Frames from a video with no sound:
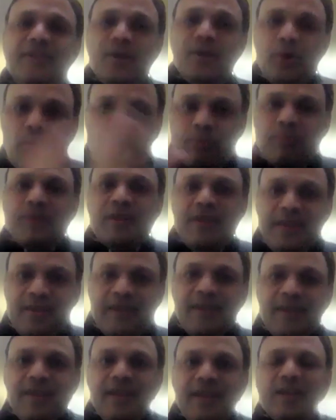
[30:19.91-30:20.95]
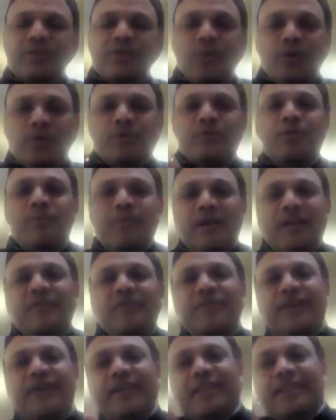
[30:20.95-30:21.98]
globally is also
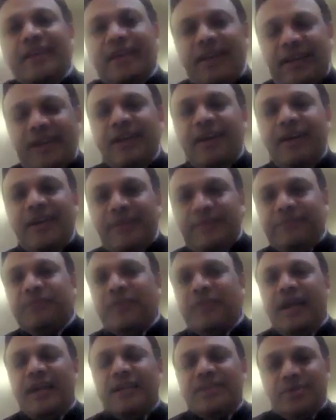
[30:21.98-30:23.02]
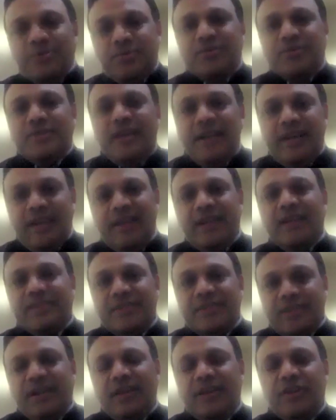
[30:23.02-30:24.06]
benefiting the India as a society and
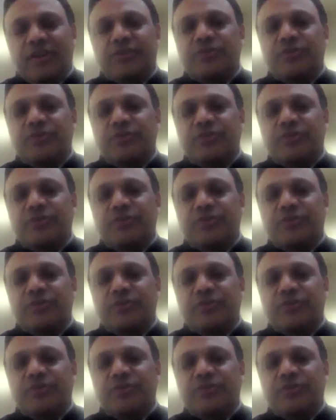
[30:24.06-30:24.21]
as a country.